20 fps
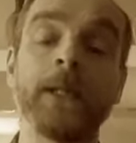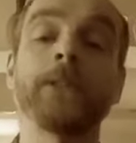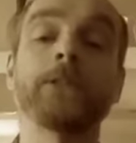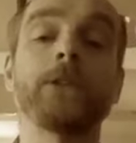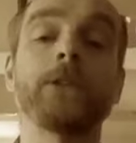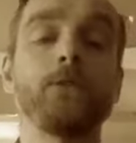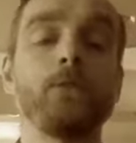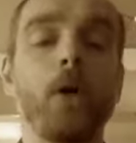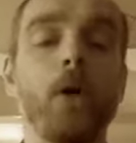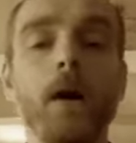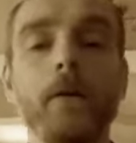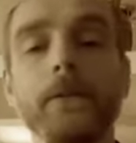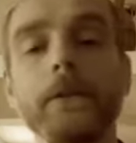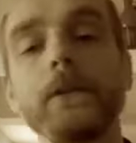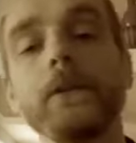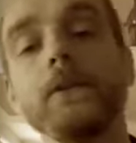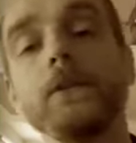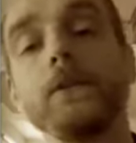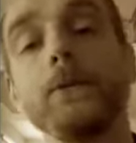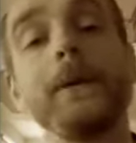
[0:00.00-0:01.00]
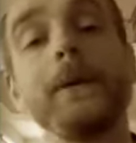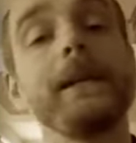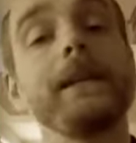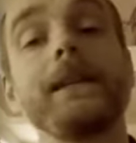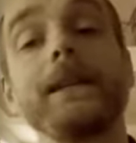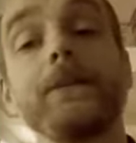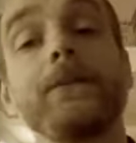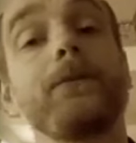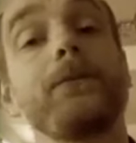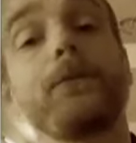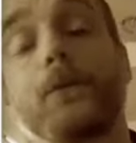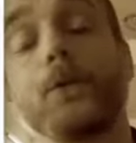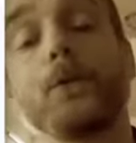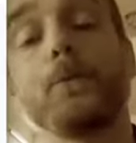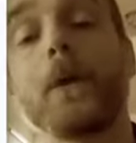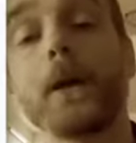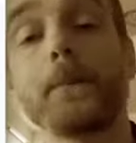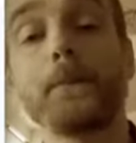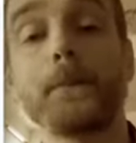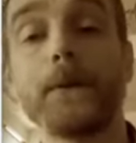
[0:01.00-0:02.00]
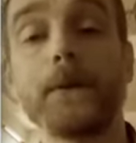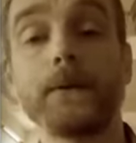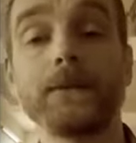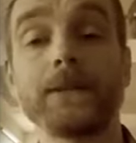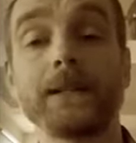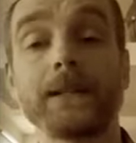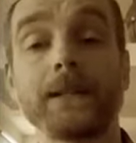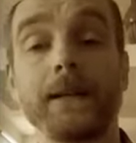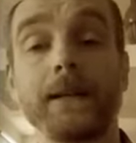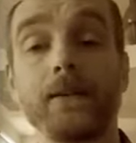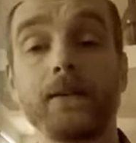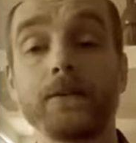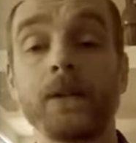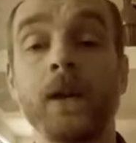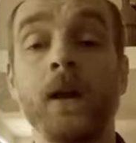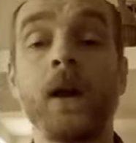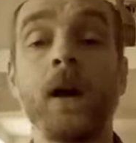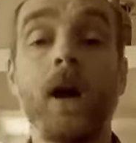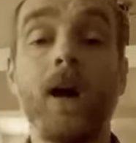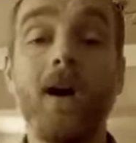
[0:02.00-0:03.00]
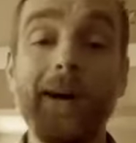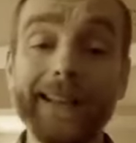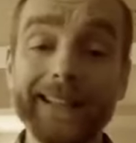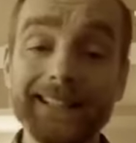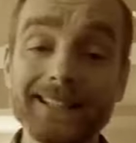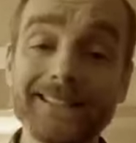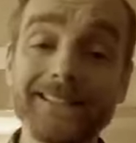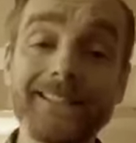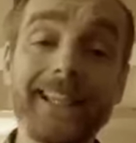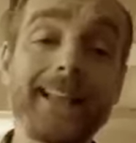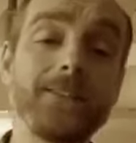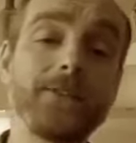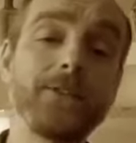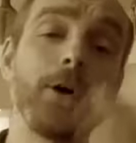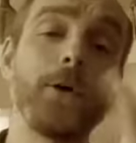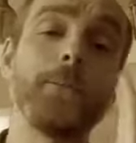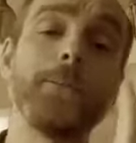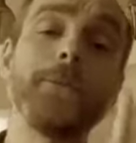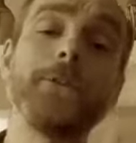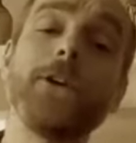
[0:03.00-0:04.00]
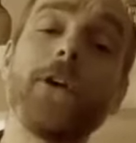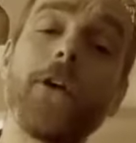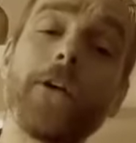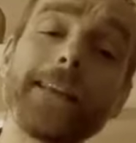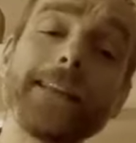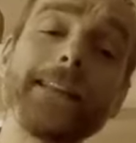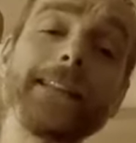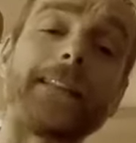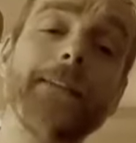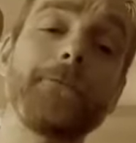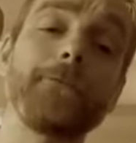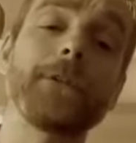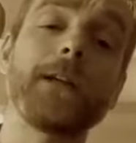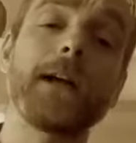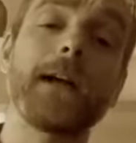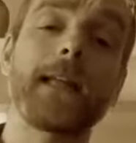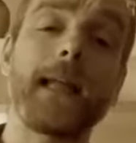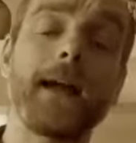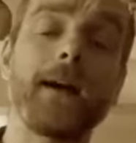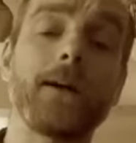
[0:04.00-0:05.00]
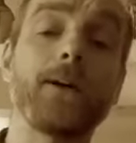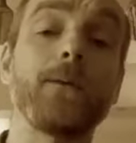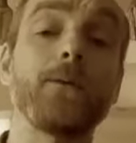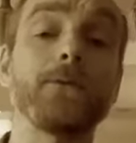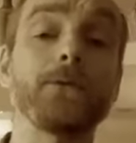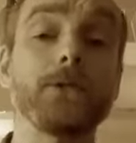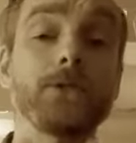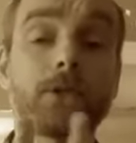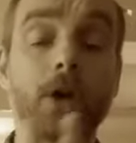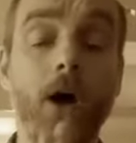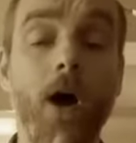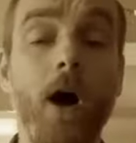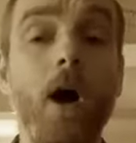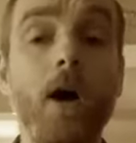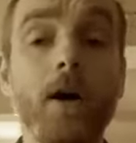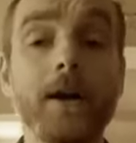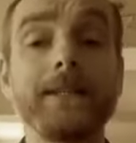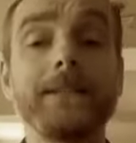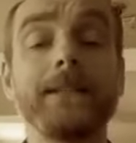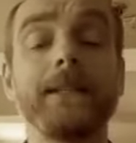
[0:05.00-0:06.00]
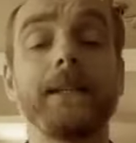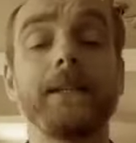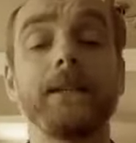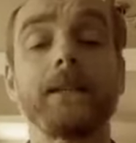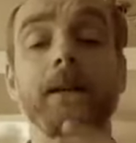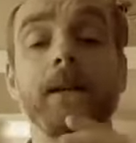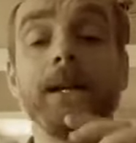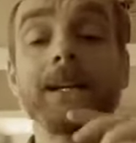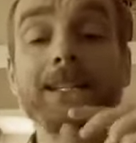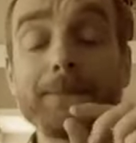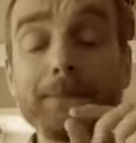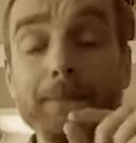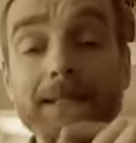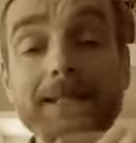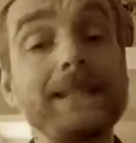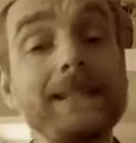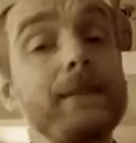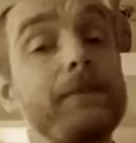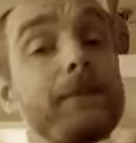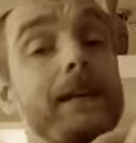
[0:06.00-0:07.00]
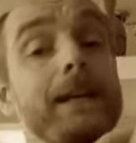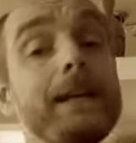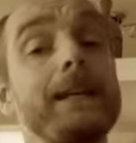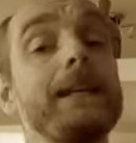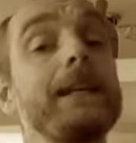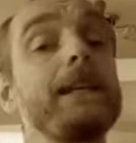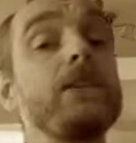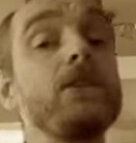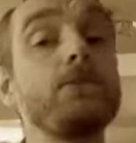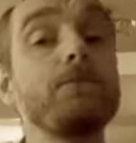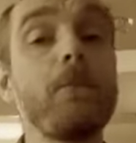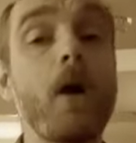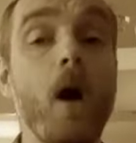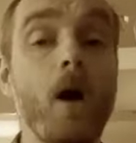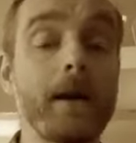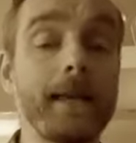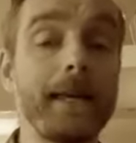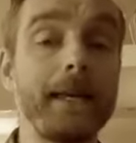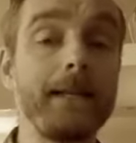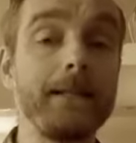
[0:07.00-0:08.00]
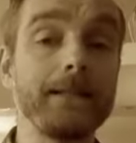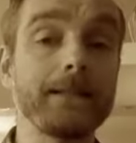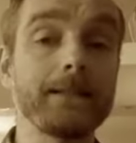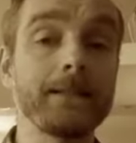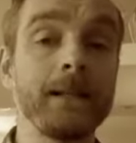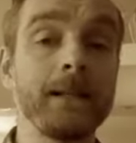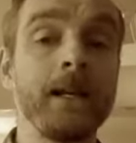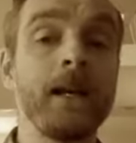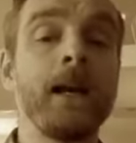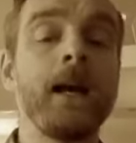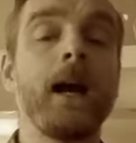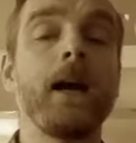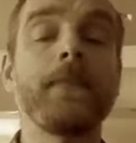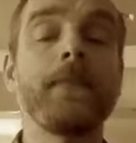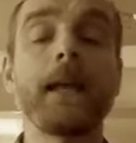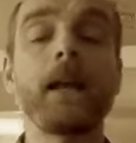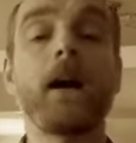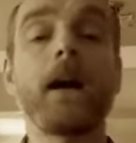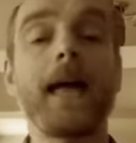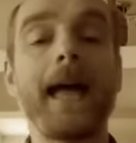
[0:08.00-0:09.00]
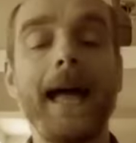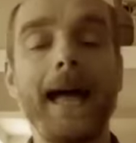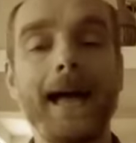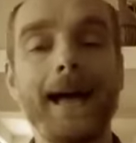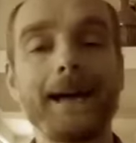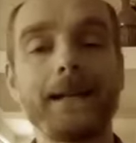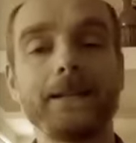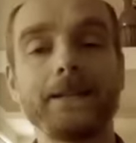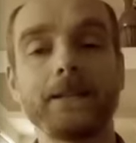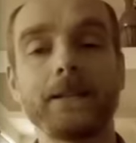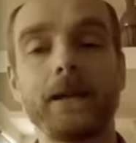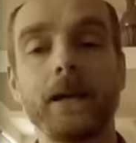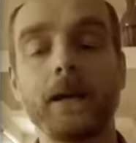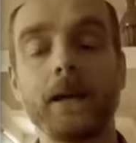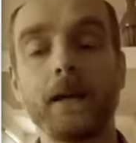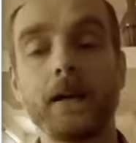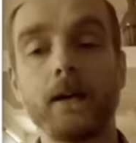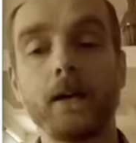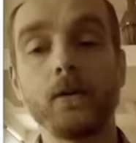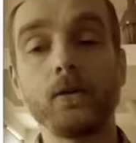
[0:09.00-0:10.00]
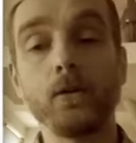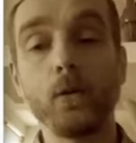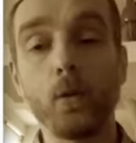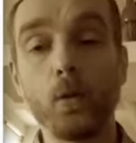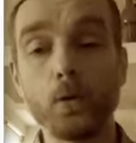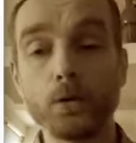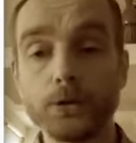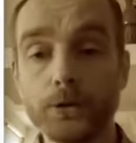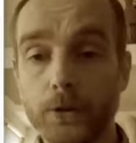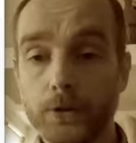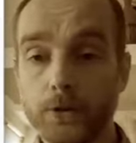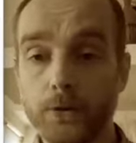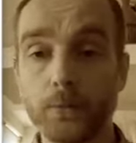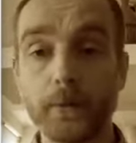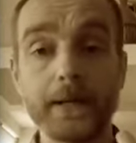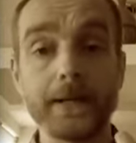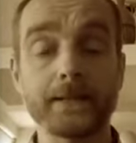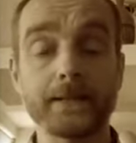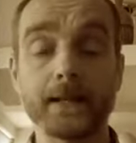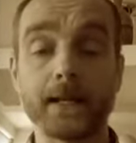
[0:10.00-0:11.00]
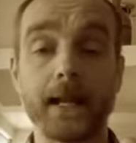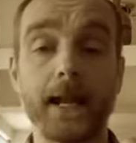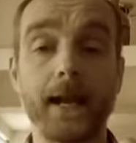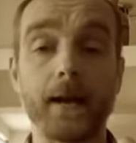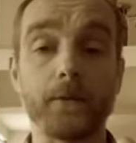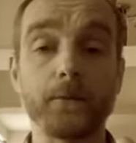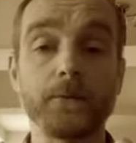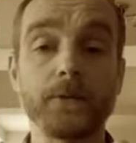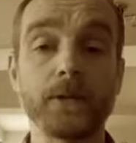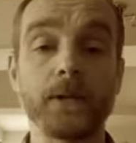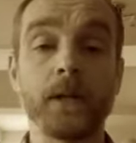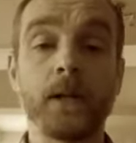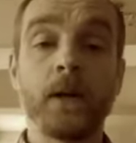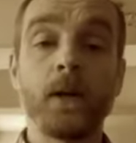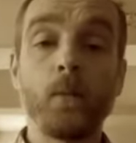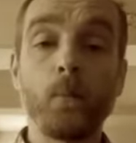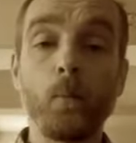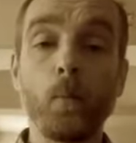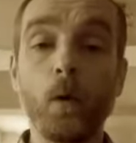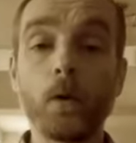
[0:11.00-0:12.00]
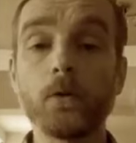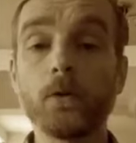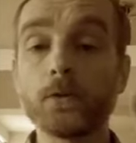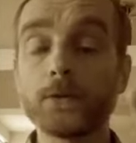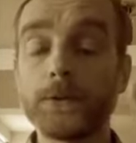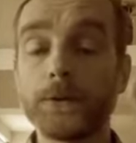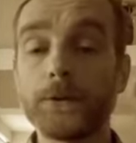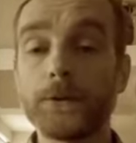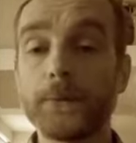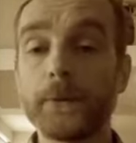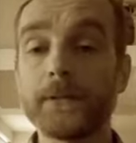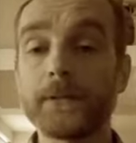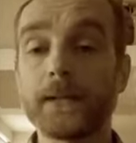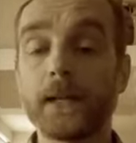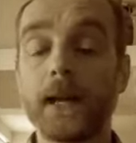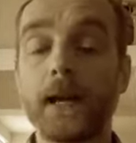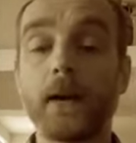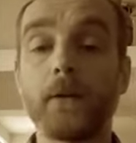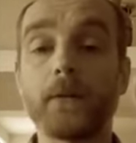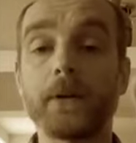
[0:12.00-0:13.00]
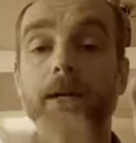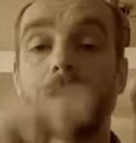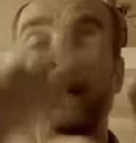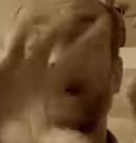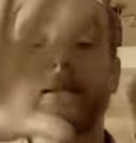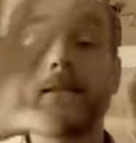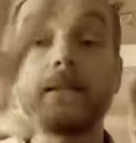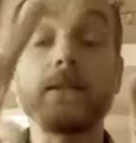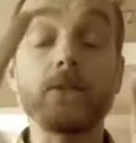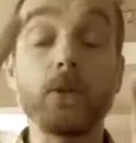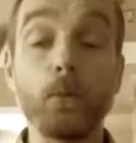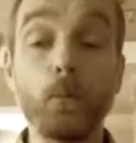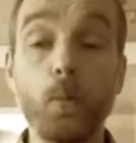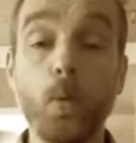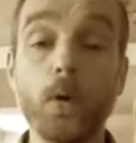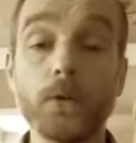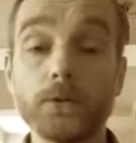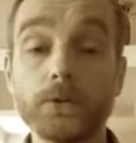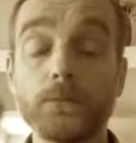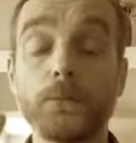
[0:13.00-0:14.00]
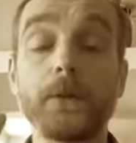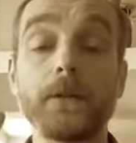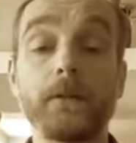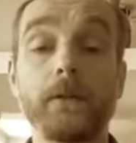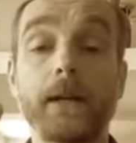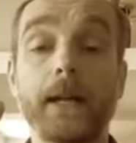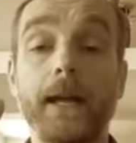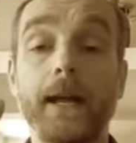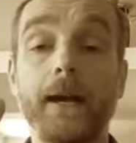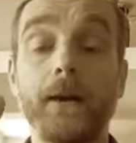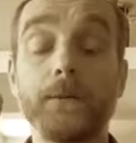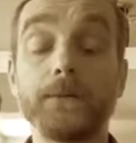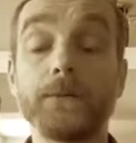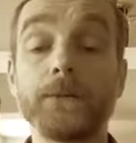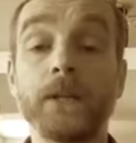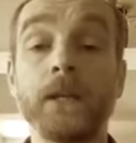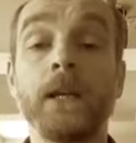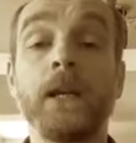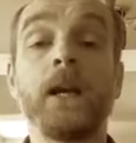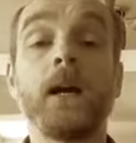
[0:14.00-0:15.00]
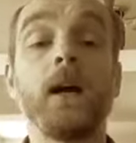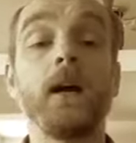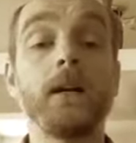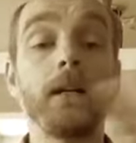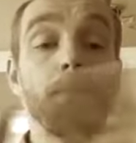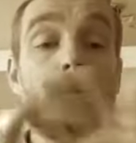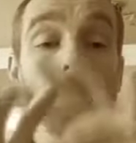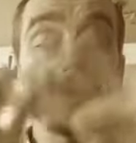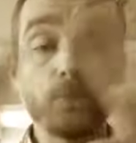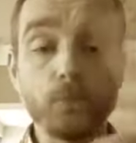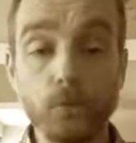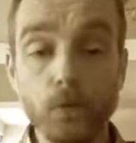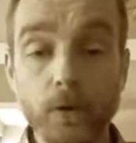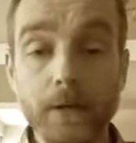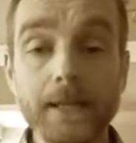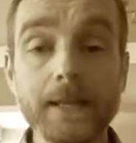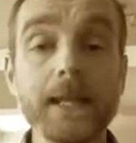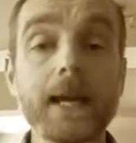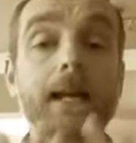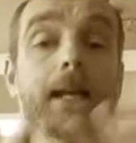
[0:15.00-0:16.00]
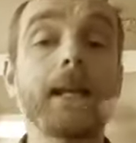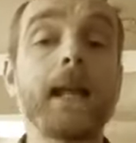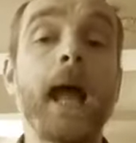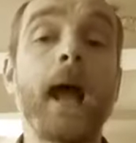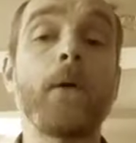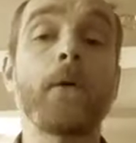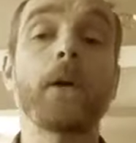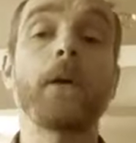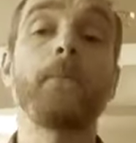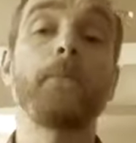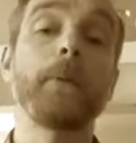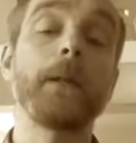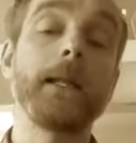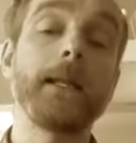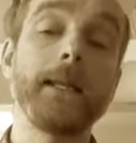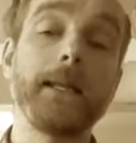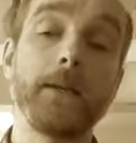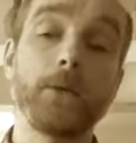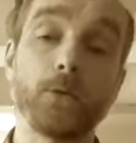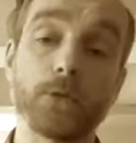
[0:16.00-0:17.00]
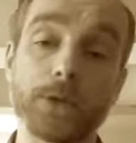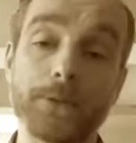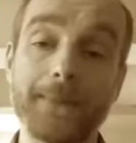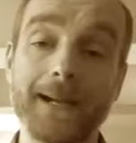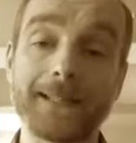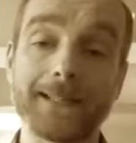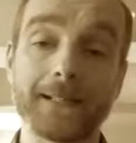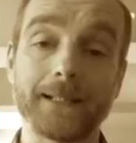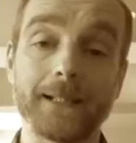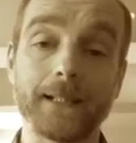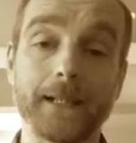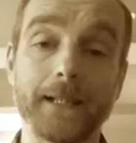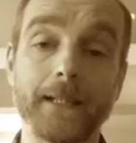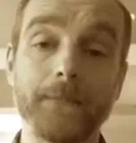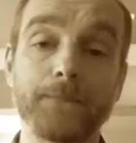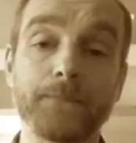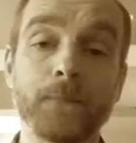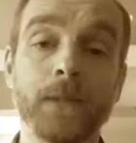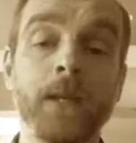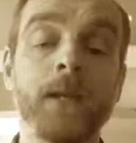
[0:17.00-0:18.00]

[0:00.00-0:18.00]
So rather than doing this through my personal account, I set up 9 different accounts targeting specific niche markets. And then I had an auto tweets account, one auto tweets account connected to one Twitter account, and it was running that account completely automatically.